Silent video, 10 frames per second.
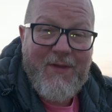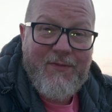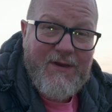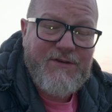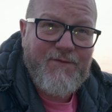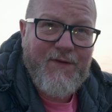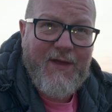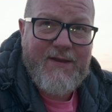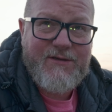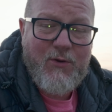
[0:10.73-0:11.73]
The reason for
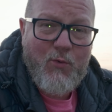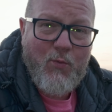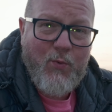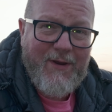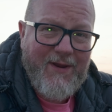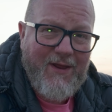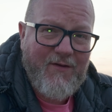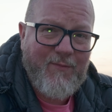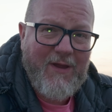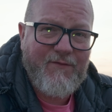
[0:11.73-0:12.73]
that is when I
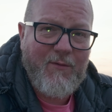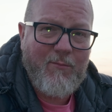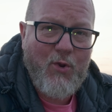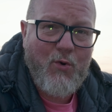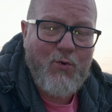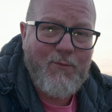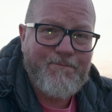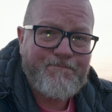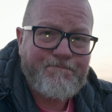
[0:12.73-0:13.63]
arrived back from Morocco,